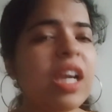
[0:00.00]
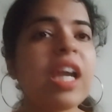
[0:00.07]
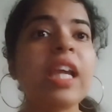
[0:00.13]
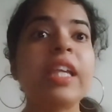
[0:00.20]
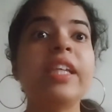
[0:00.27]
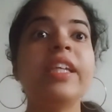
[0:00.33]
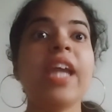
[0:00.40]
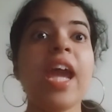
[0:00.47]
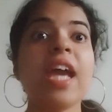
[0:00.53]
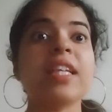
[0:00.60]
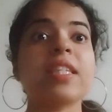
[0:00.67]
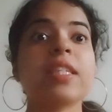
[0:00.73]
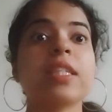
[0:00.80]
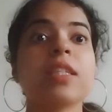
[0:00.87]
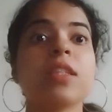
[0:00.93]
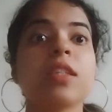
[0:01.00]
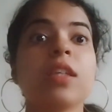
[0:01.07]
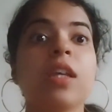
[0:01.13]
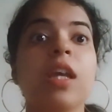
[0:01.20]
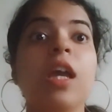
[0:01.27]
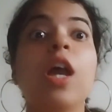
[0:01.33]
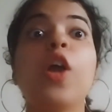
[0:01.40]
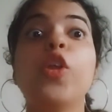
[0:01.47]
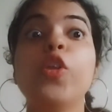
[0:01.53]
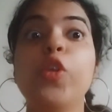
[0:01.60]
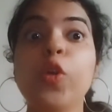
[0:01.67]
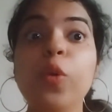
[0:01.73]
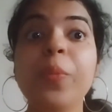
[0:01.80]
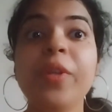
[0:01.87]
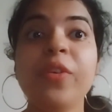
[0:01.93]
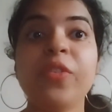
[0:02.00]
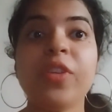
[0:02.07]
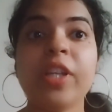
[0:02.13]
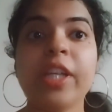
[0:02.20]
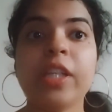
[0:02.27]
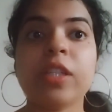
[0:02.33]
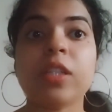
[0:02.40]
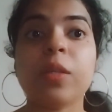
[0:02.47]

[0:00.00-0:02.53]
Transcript: Yes, human related,